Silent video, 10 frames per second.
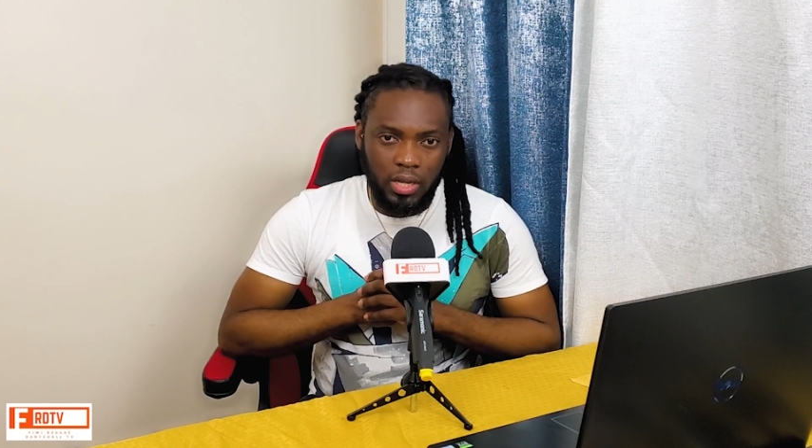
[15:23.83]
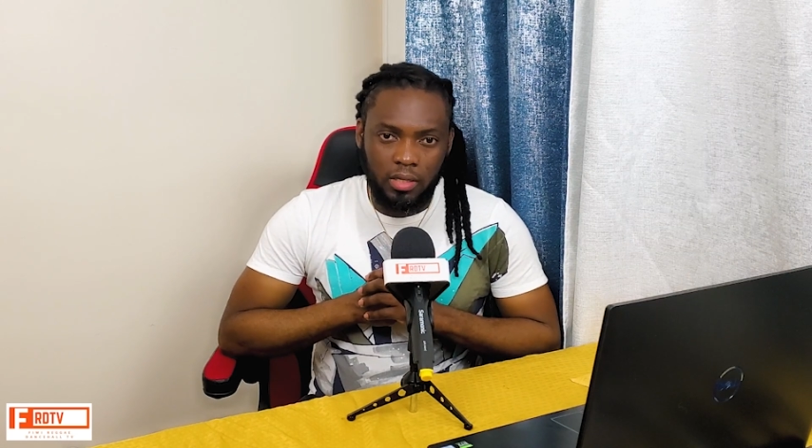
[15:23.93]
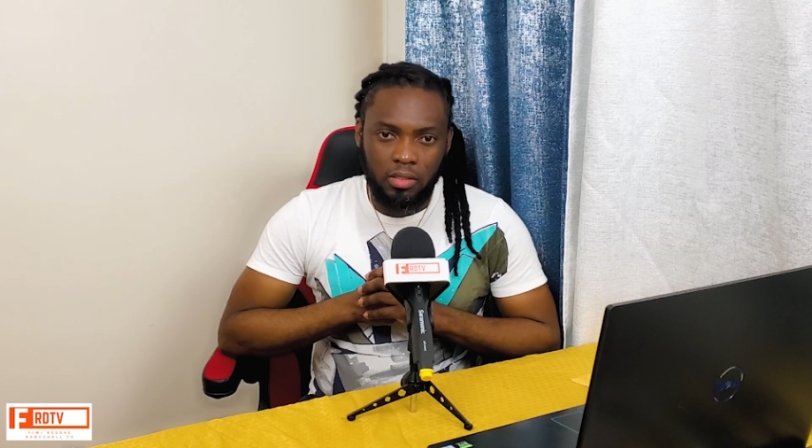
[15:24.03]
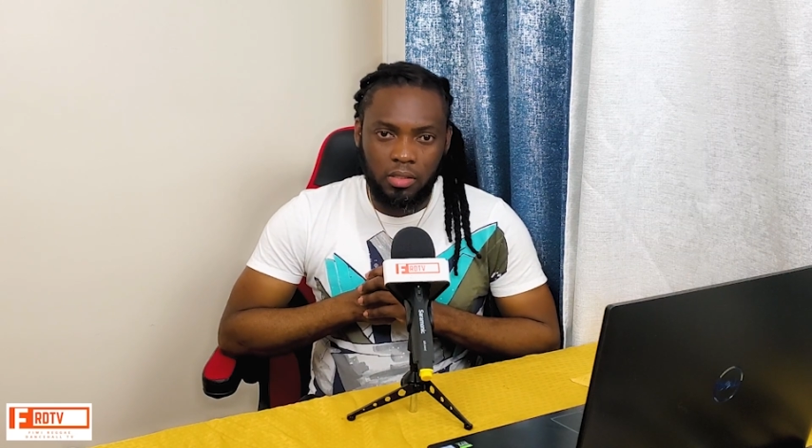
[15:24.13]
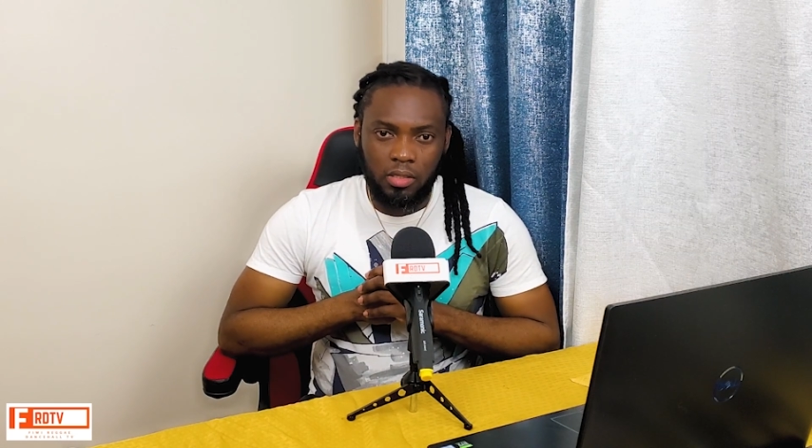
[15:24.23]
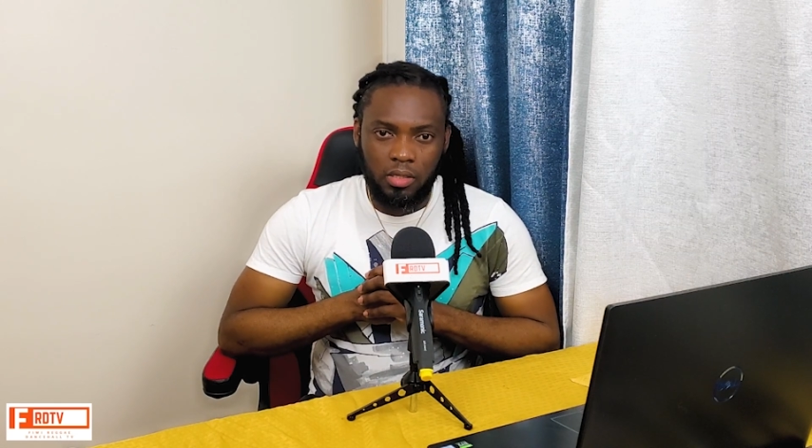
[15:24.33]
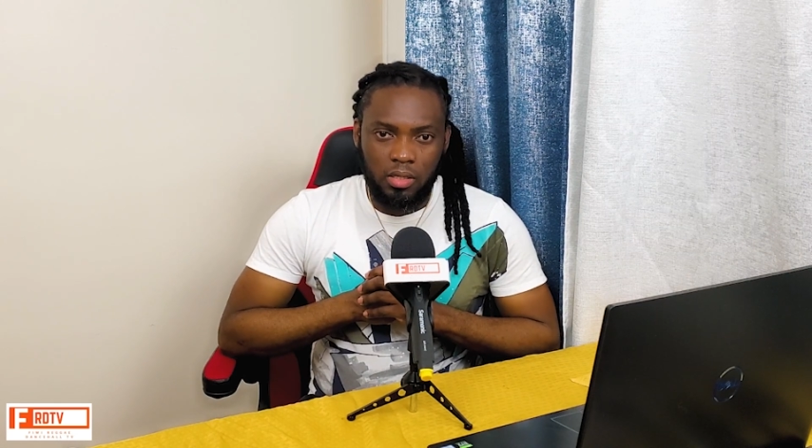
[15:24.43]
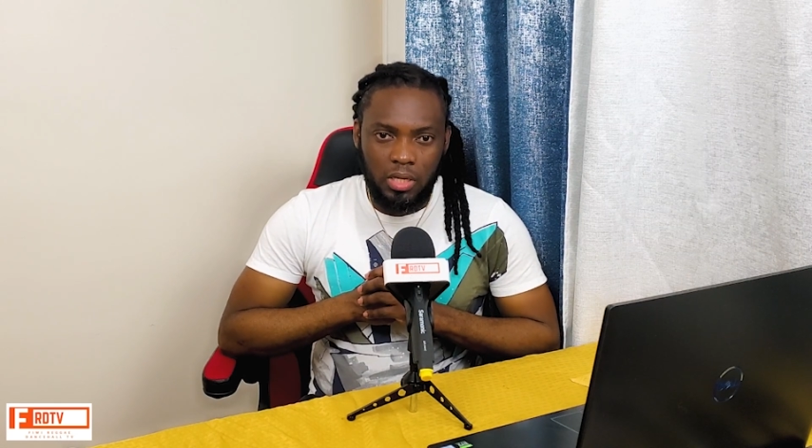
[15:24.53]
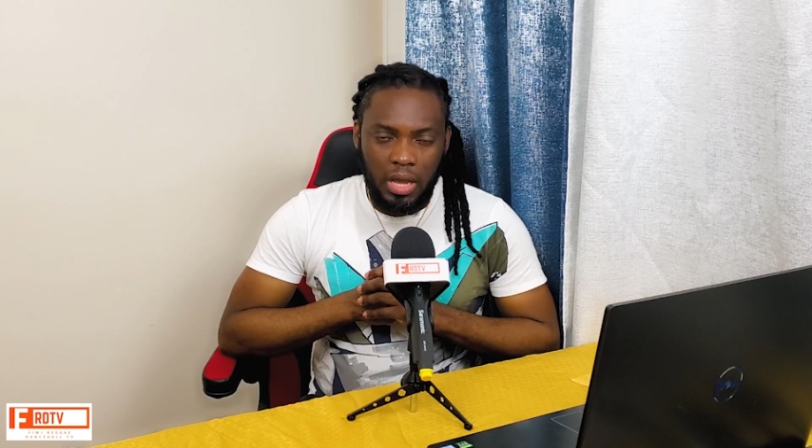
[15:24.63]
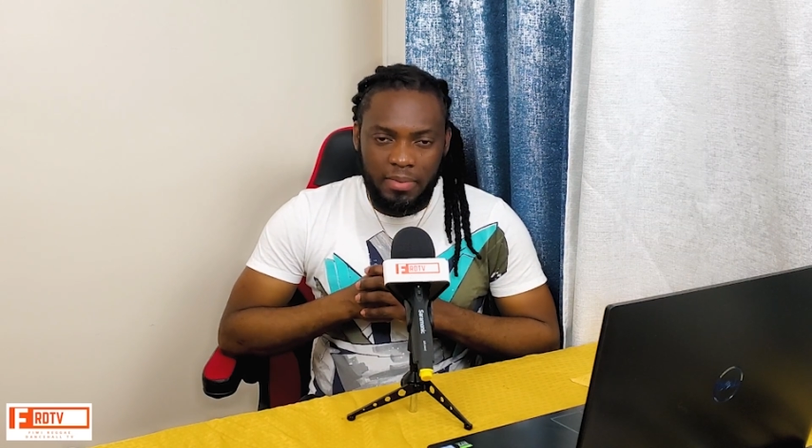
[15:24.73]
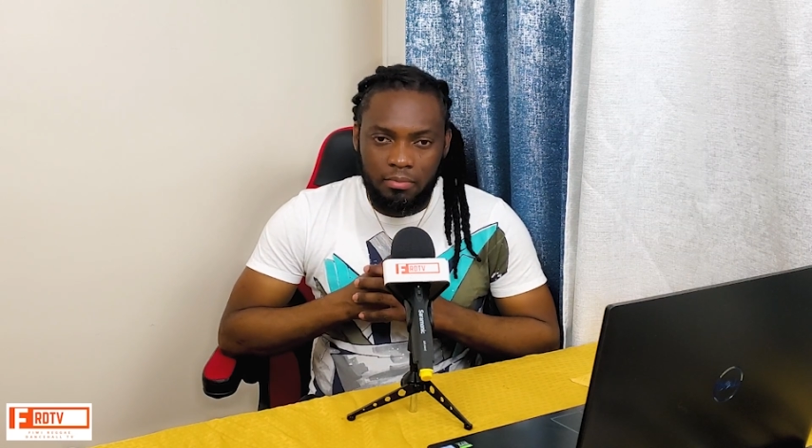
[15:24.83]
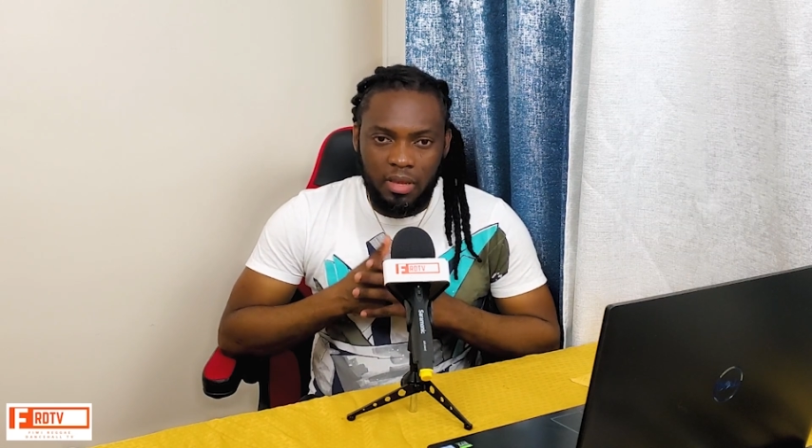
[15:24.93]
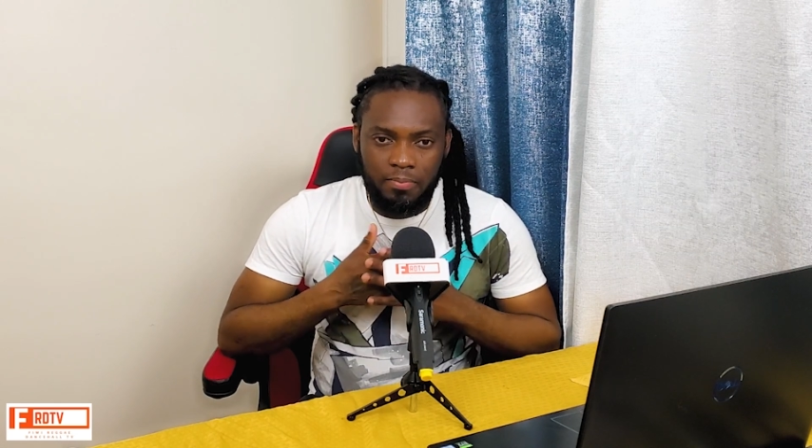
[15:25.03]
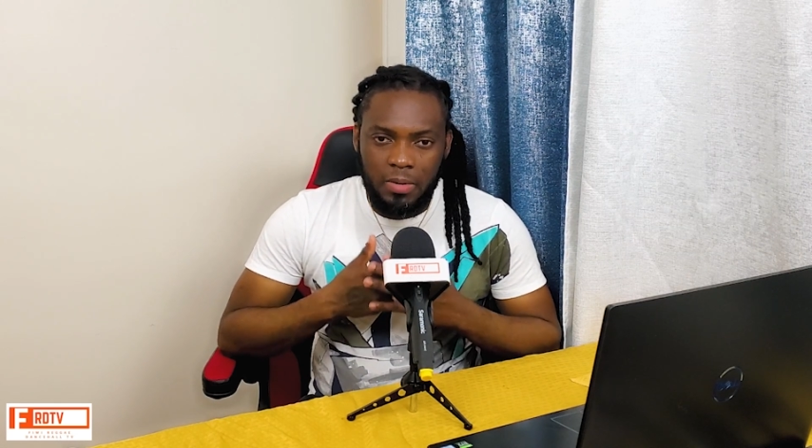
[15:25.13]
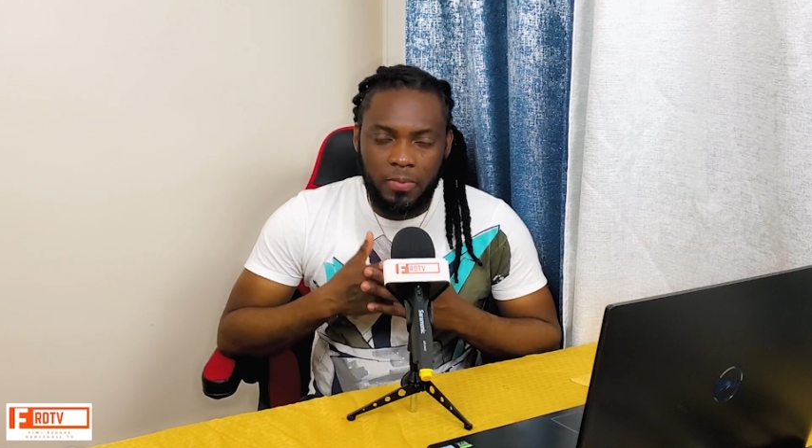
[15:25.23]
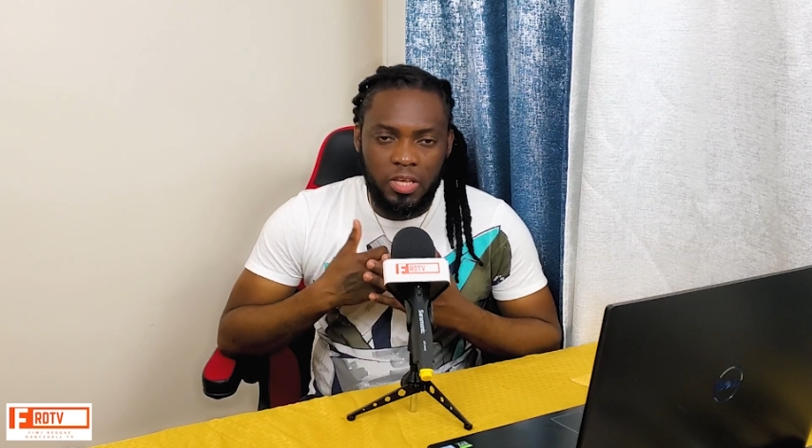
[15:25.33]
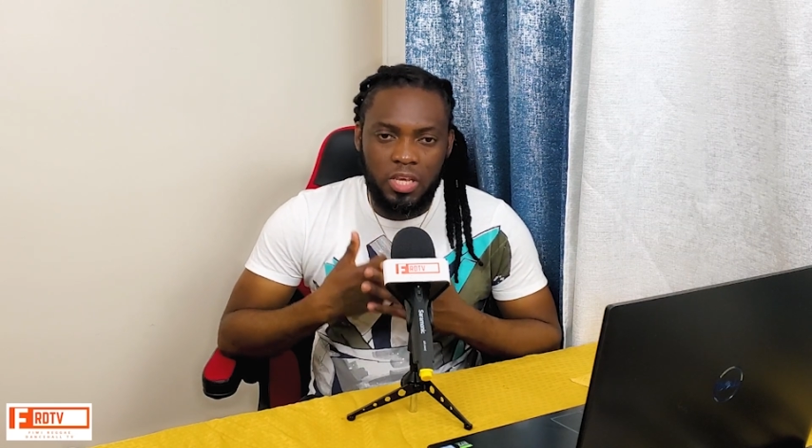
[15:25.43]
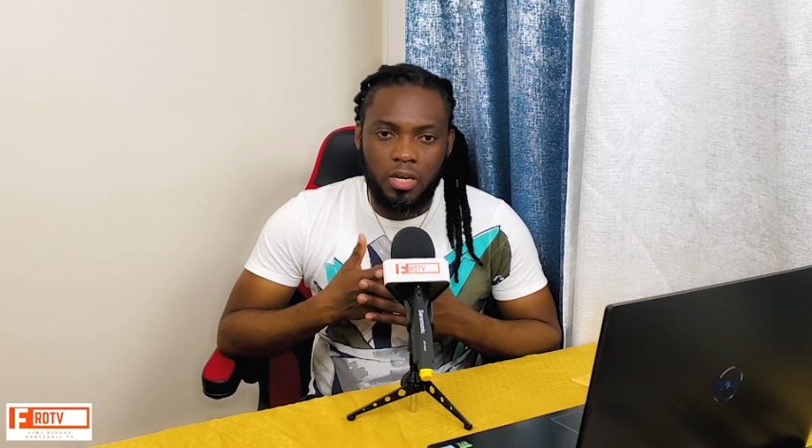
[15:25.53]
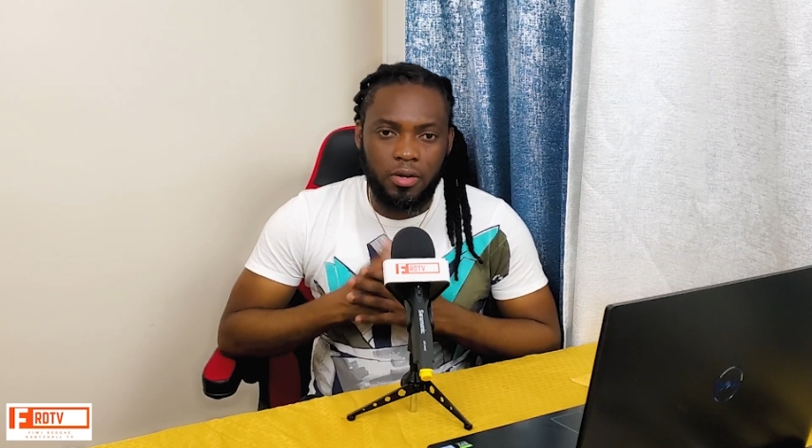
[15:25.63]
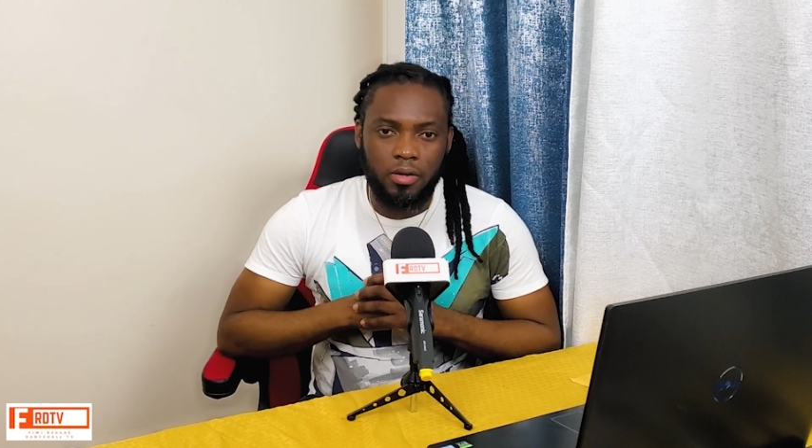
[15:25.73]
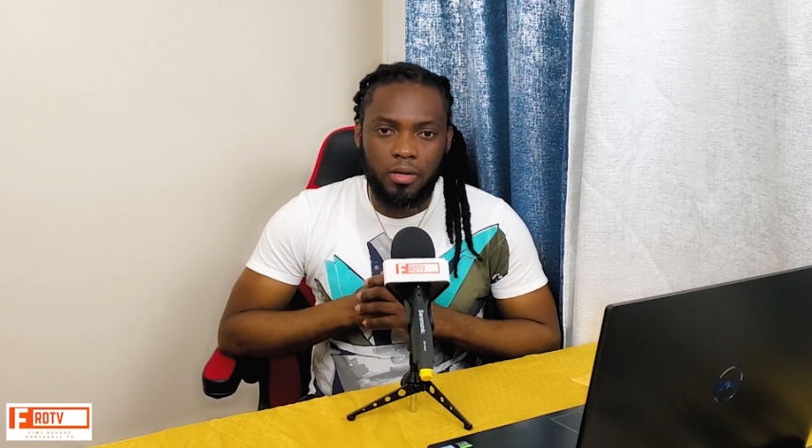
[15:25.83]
You know what I mean? Make people hear